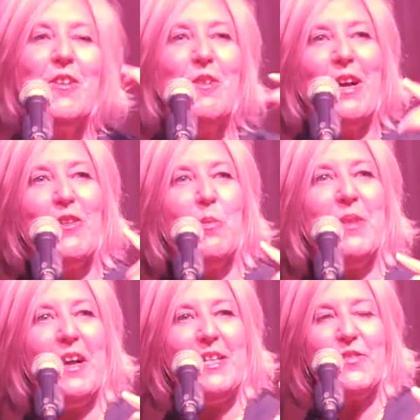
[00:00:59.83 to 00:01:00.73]
round of
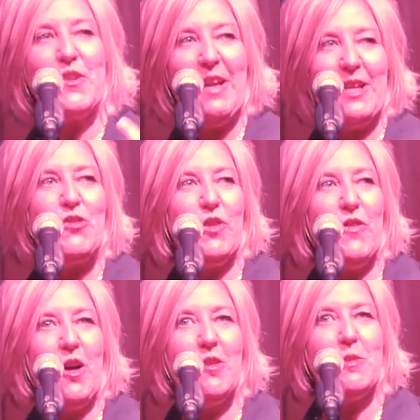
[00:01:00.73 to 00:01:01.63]
applause for Andrea
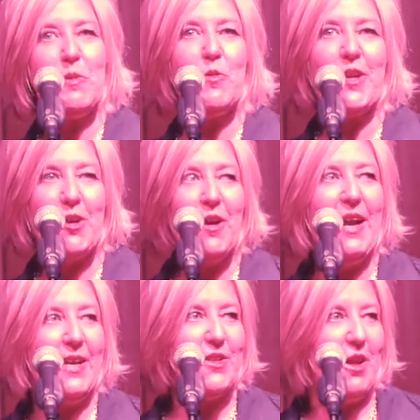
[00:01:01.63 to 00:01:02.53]
Val, who's been working her
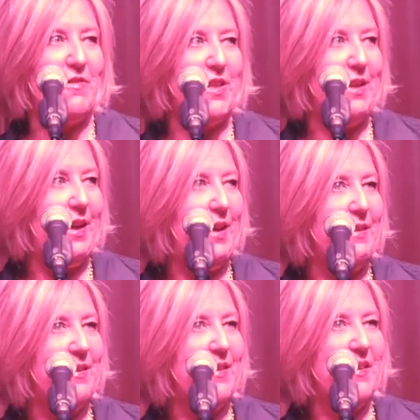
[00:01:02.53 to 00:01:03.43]
ass off tonight. That's